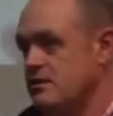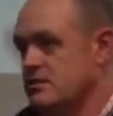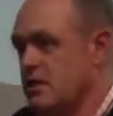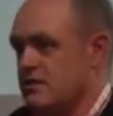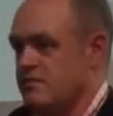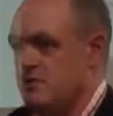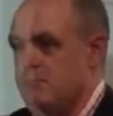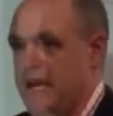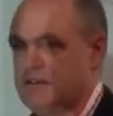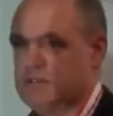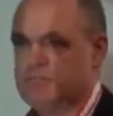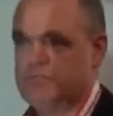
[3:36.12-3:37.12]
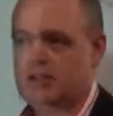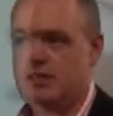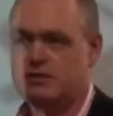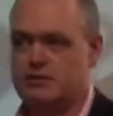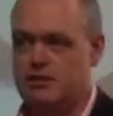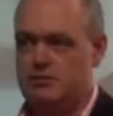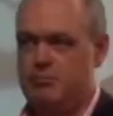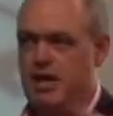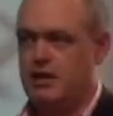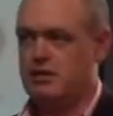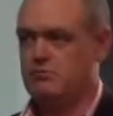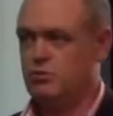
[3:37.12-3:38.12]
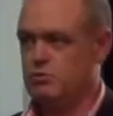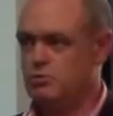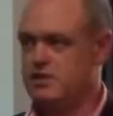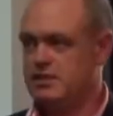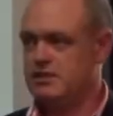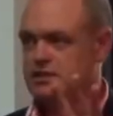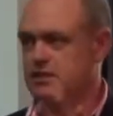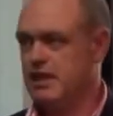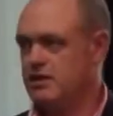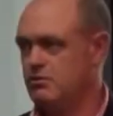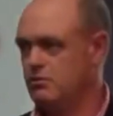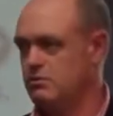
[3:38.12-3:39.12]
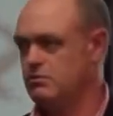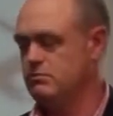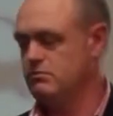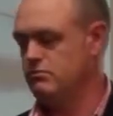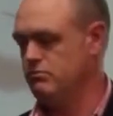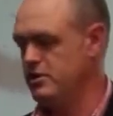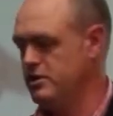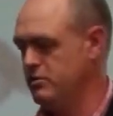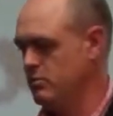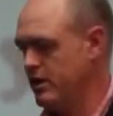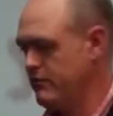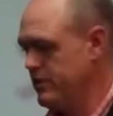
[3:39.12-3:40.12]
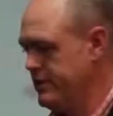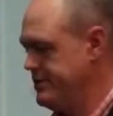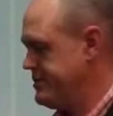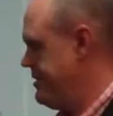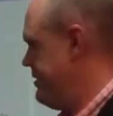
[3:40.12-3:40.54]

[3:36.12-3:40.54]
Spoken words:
you just click a few mouse clicks and then bang, it will re-tier the data or redo whatever it needs to